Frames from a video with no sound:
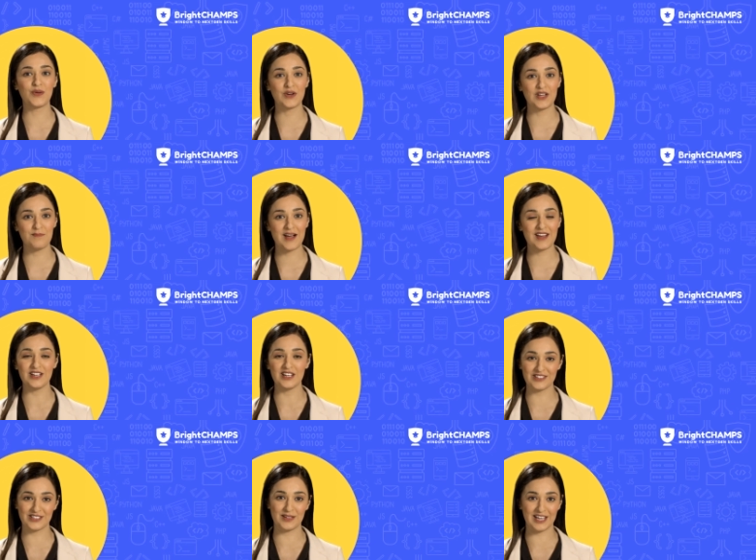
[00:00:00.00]
where
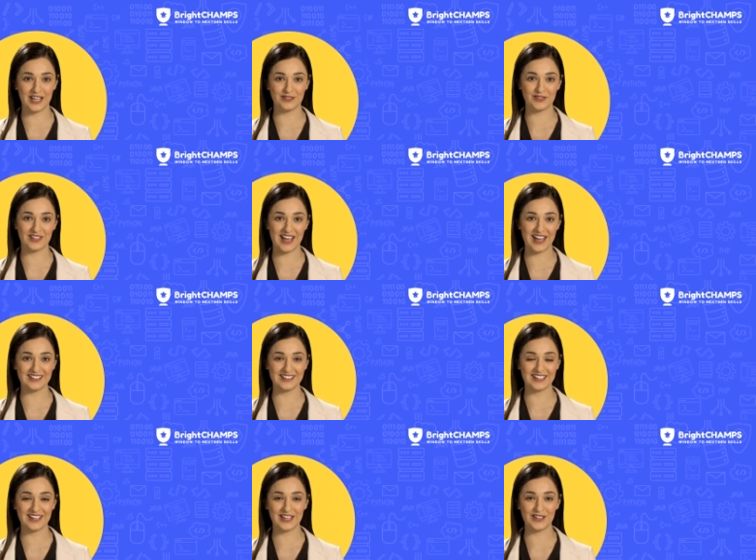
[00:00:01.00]
imagination becomes
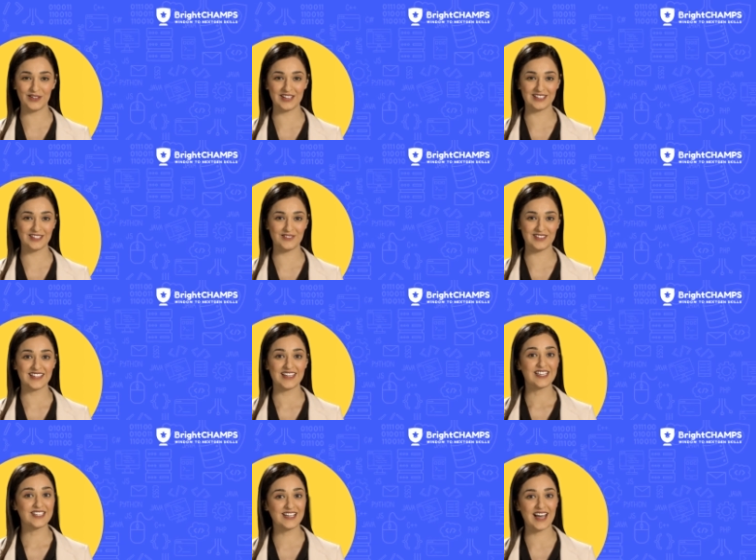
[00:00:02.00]
reality and creativity
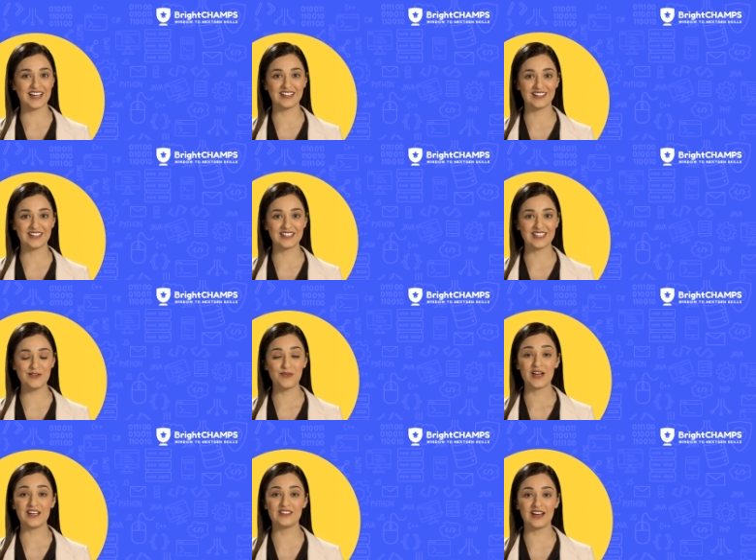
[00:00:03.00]
takes flight. Get
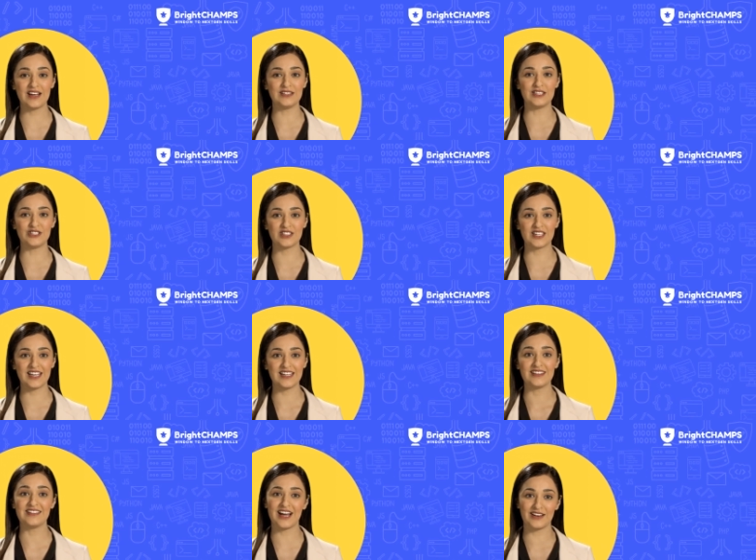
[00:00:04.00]
ready to unleash the
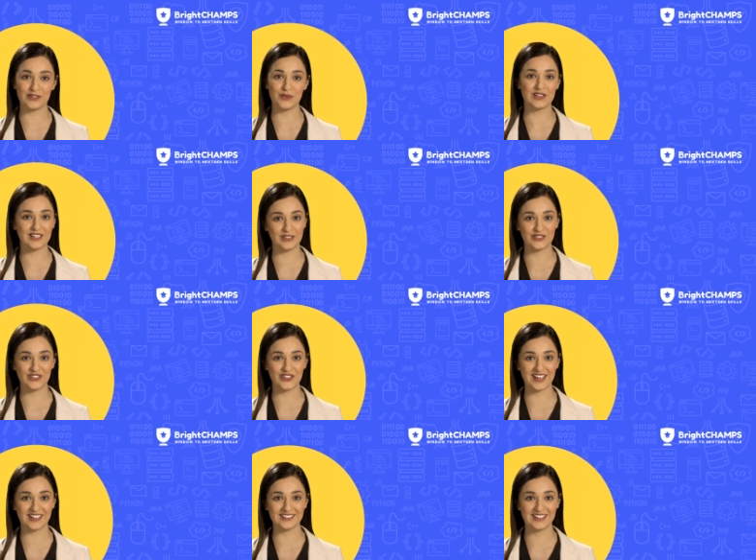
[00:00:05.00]
hidden talent within your
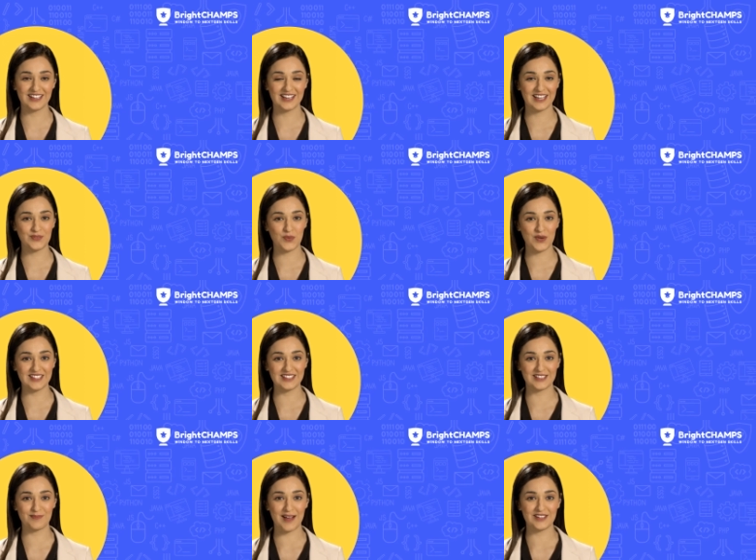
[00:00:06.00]
child and witness
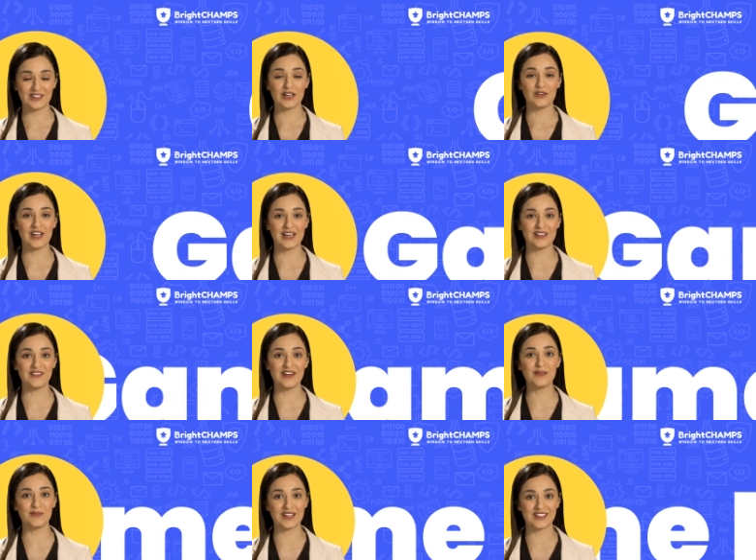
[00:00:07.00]
the magic of game
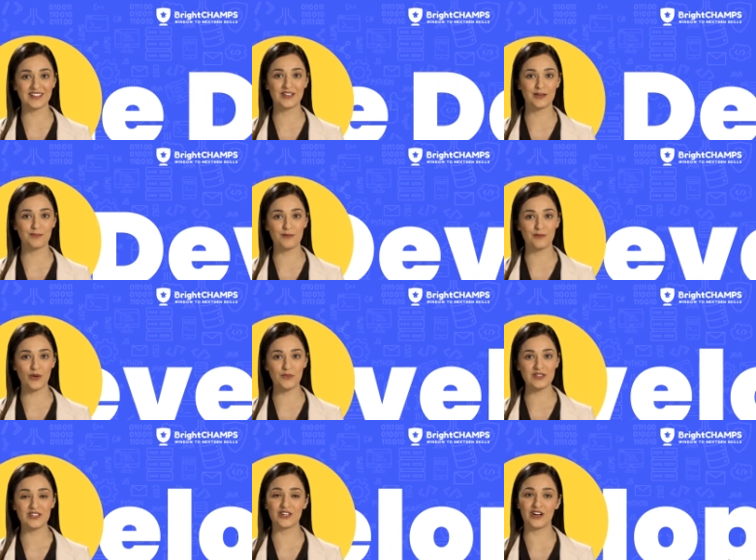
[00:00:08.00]
development. Before
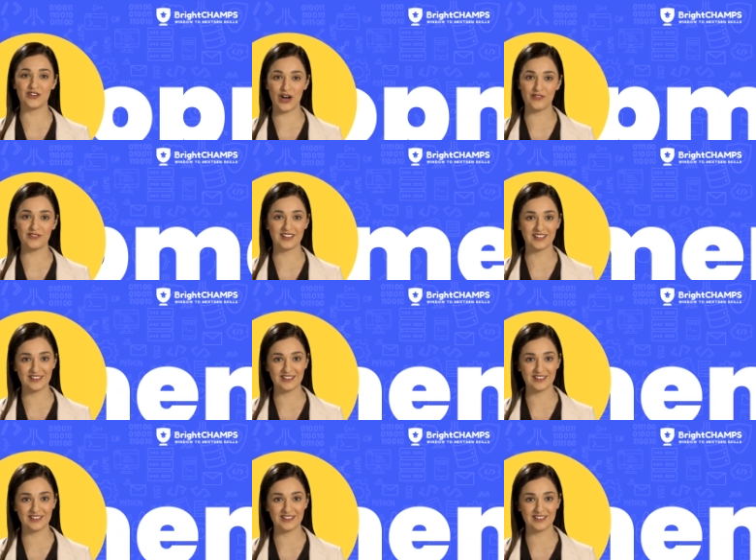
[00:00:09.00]
we start off,